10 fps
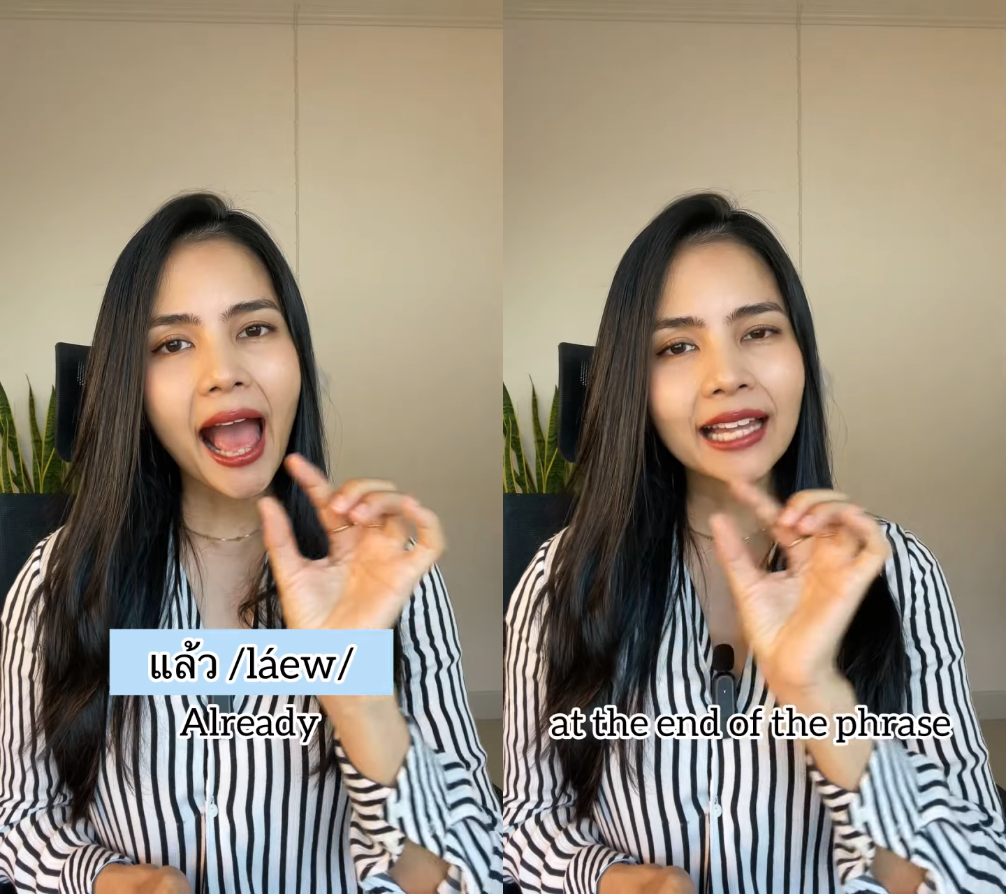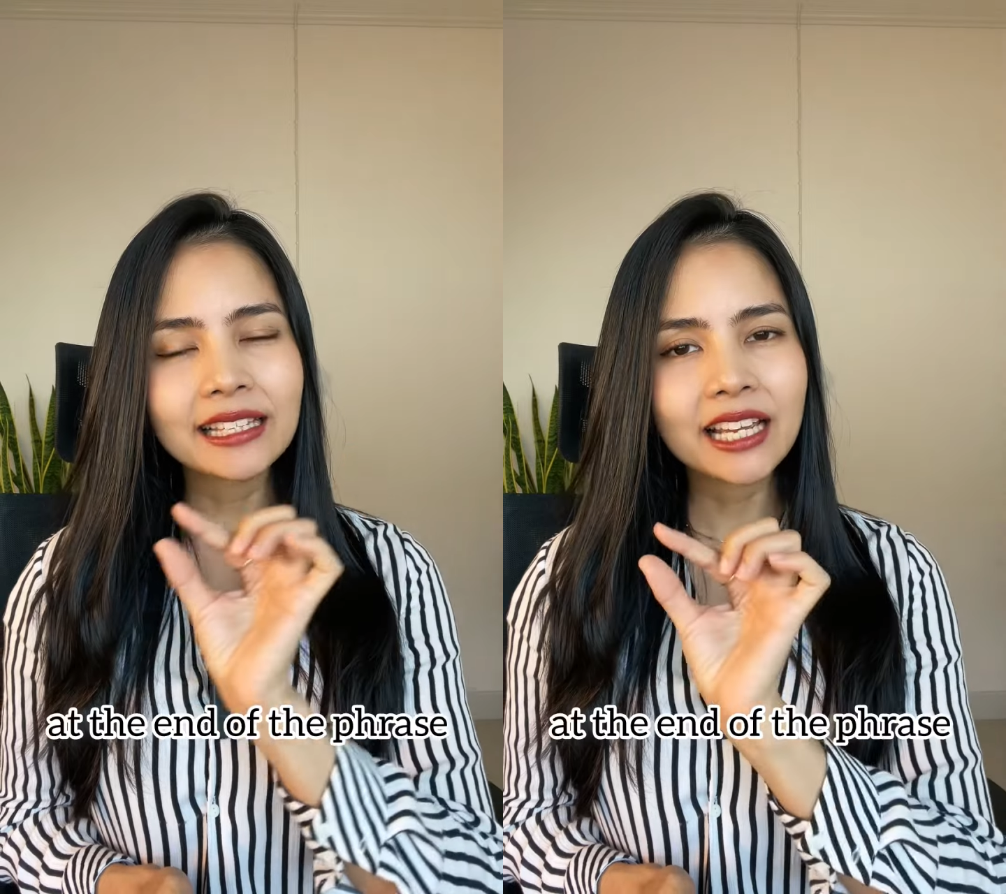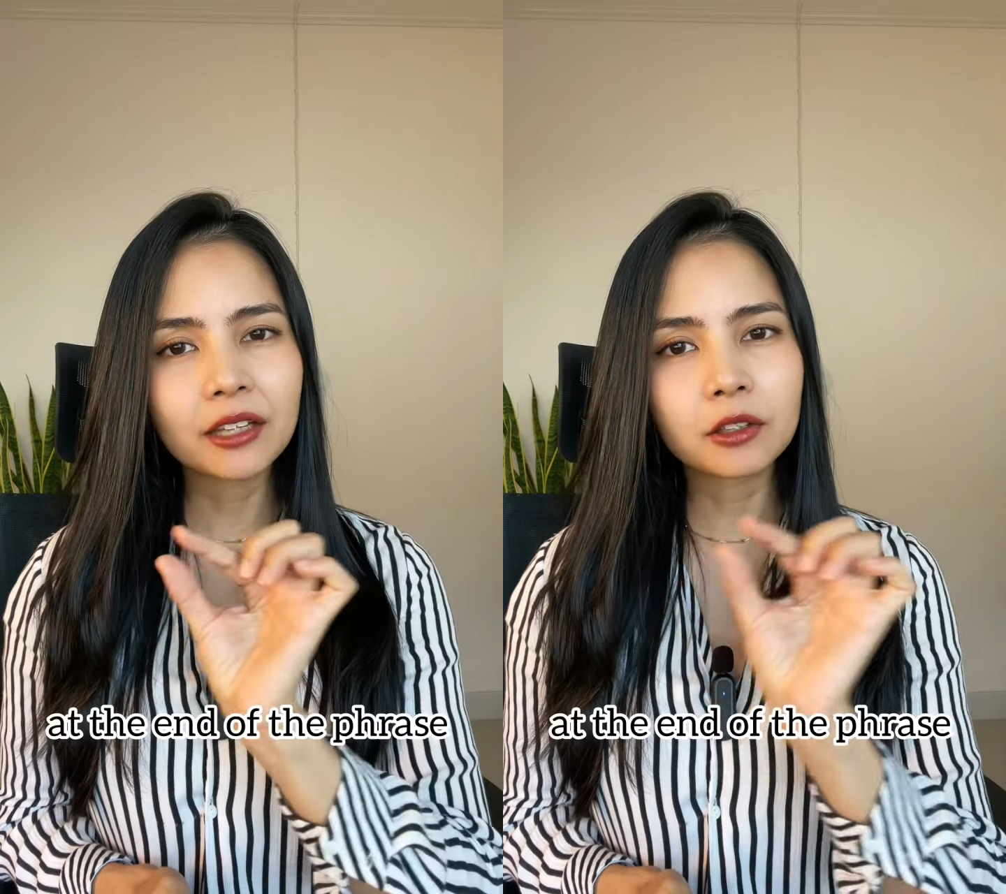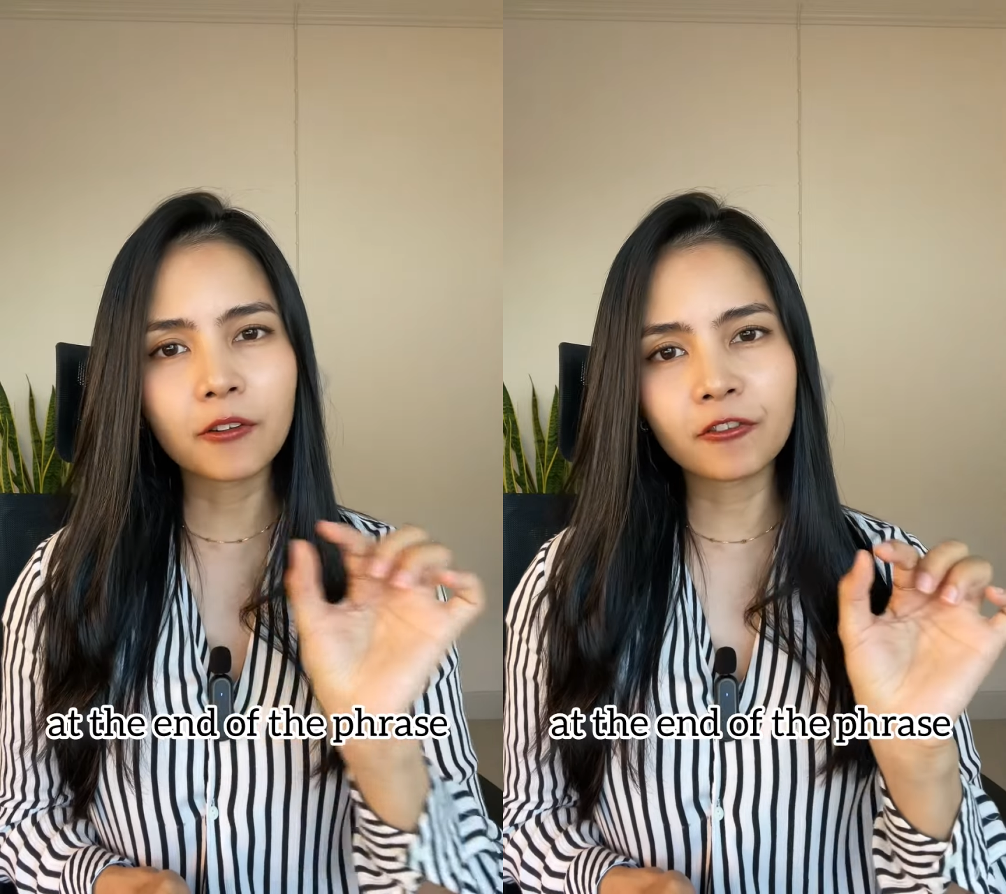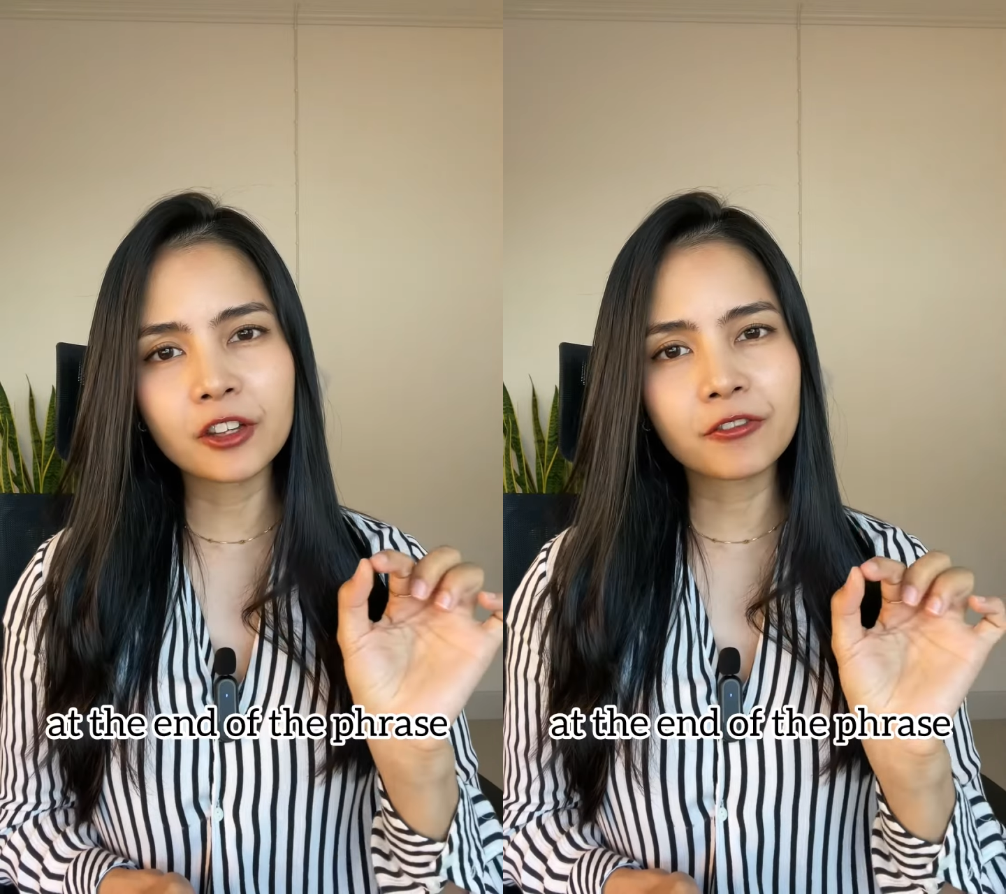at the end
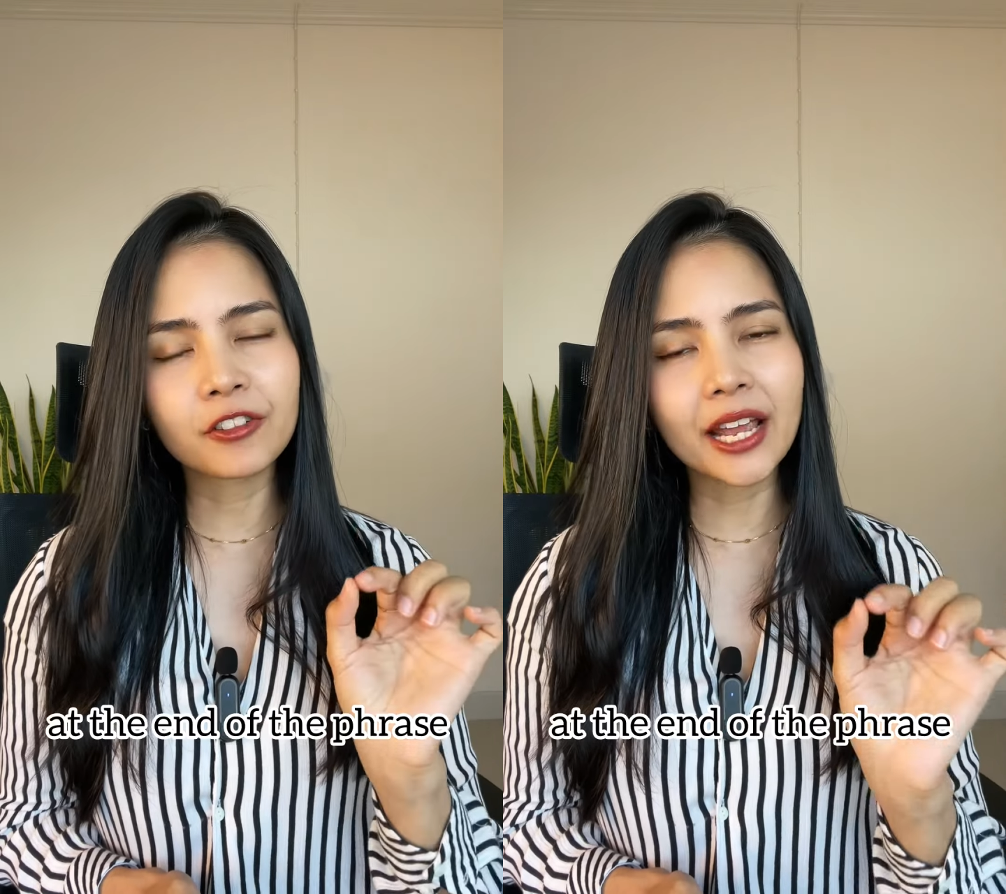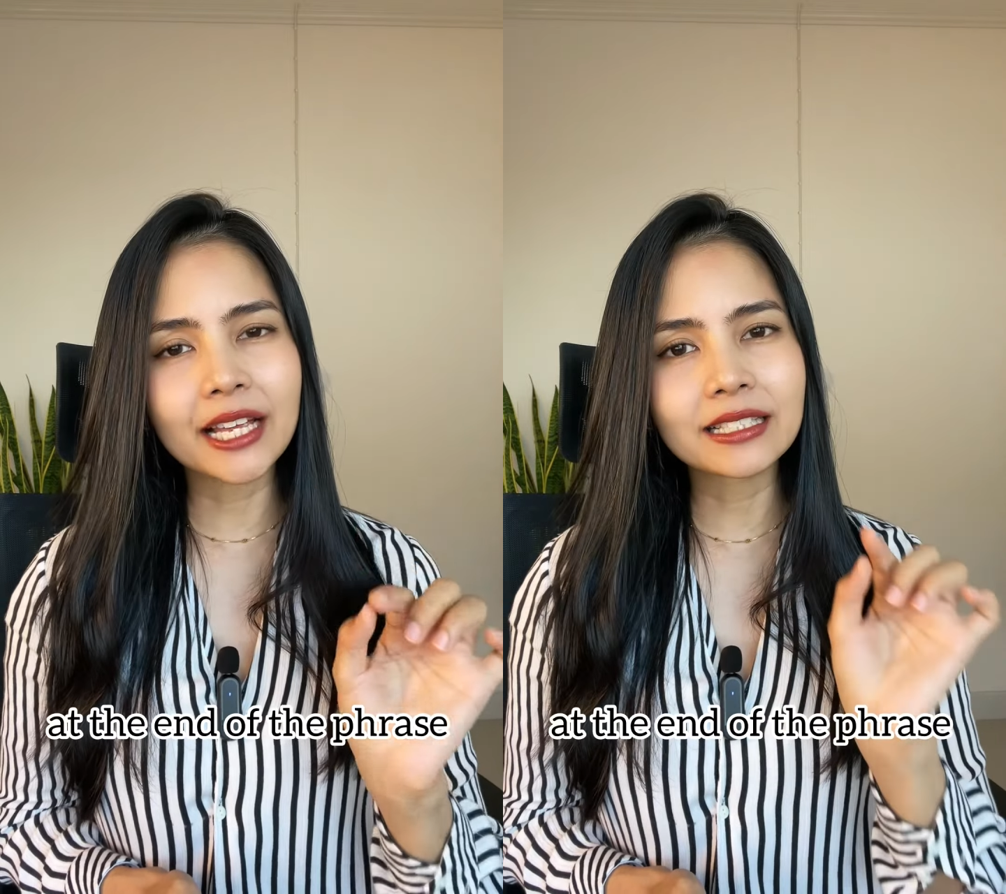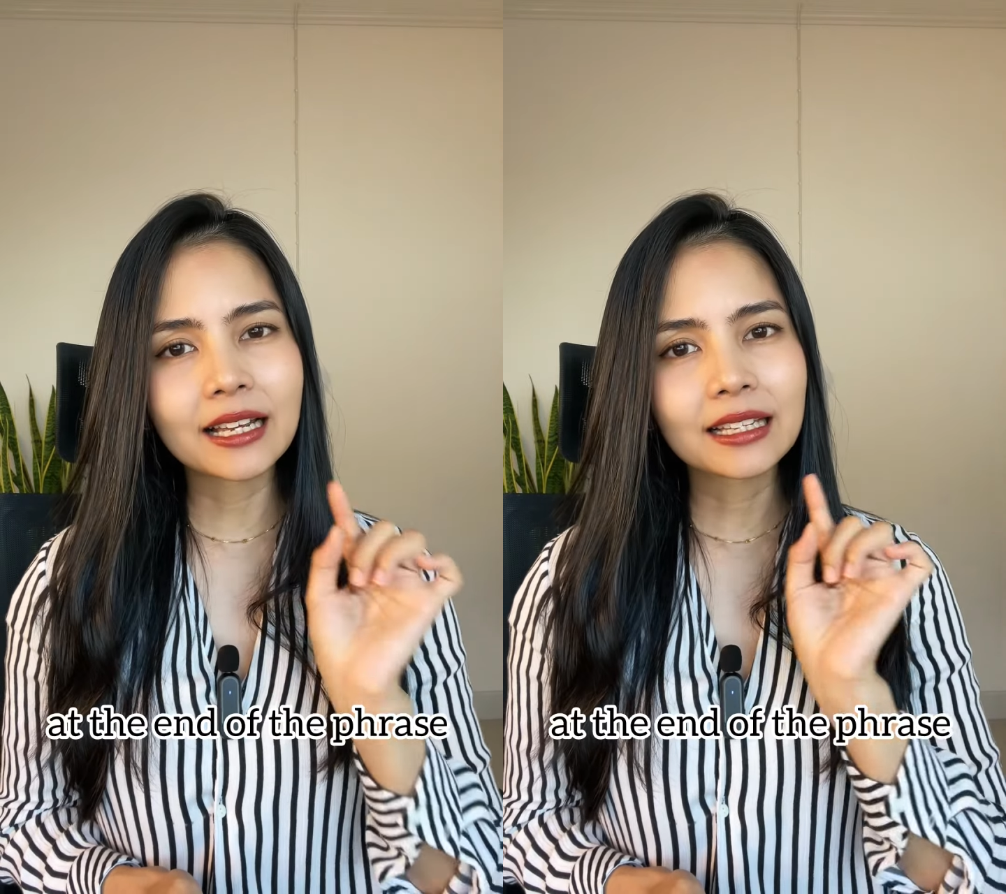of the phrase